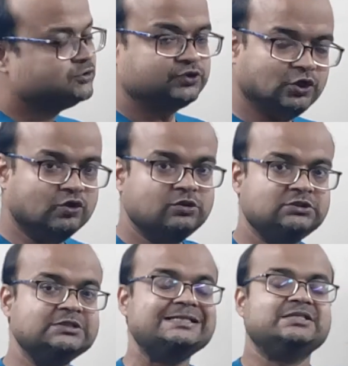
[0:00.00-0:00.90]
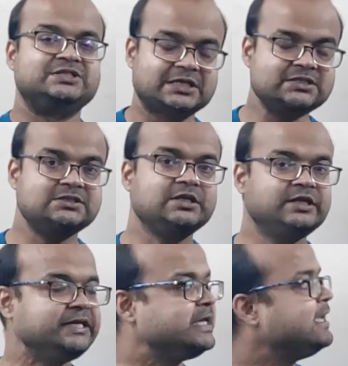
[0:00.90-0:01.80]
So, just a
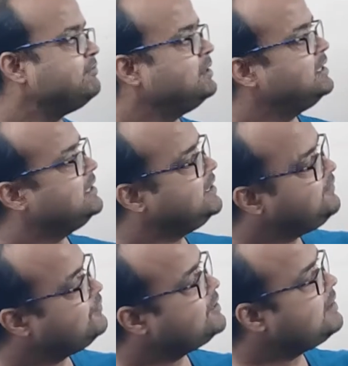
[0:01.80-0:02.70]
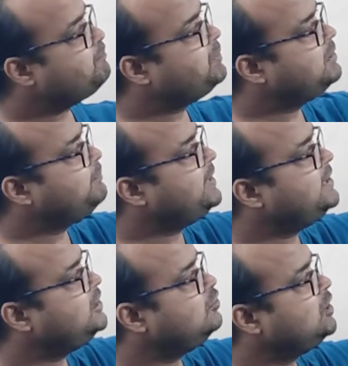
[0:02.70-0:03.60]
recap, if a
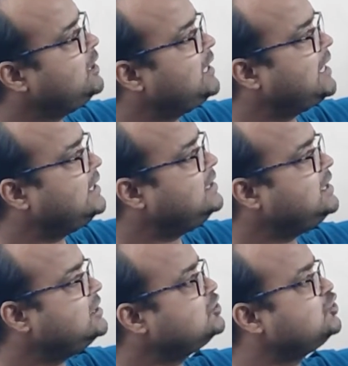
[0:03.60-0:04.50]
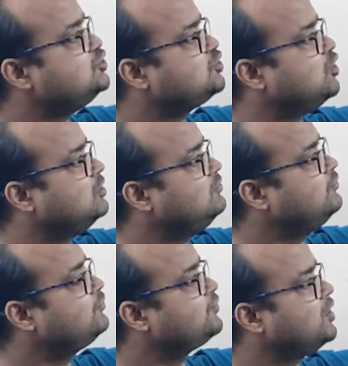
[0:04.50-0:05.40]
perpendicular line is drawn
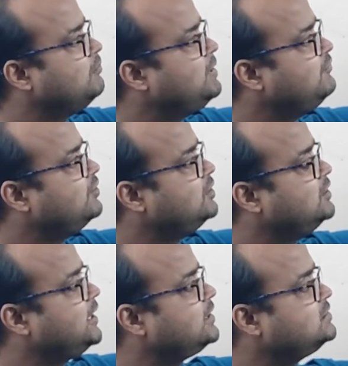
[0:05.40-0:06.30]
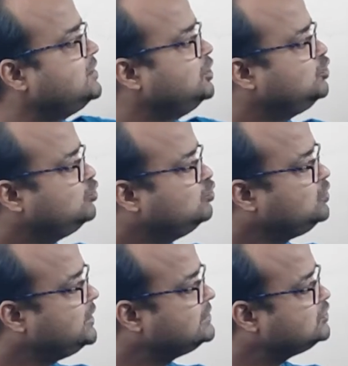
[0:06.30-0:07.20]
from a vertex
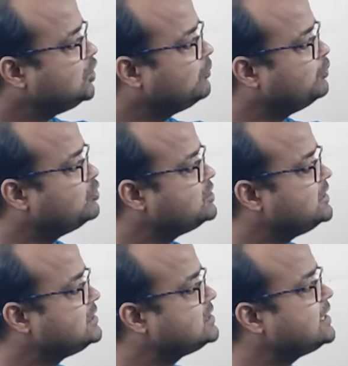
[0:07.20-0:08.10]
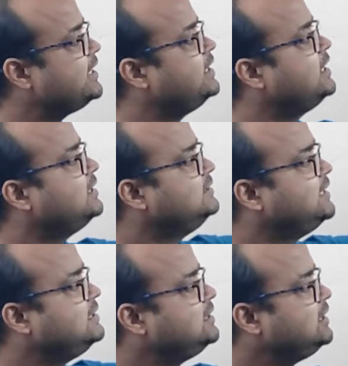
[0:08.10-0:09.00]
to its opposite side,
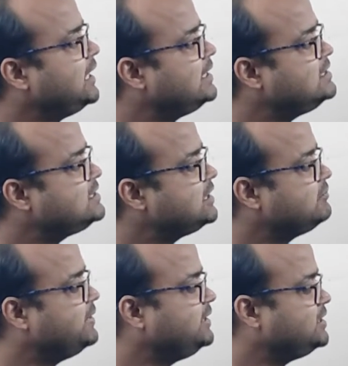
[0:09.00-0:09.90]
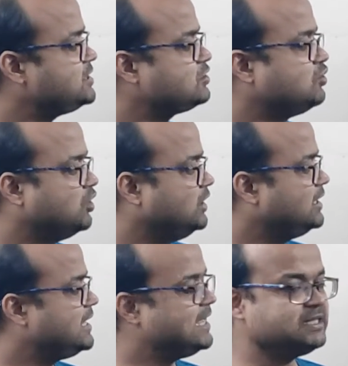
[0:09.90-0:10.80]
then the line segment is called
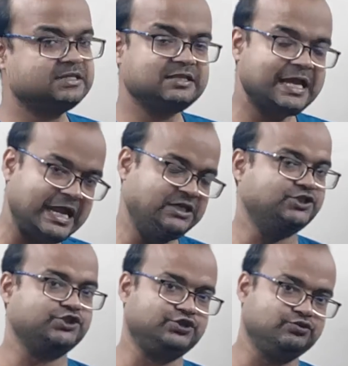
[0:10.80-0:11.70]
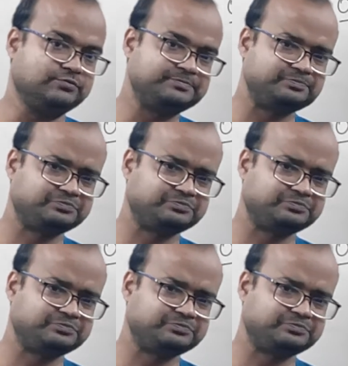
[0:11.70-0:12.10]
as altitude.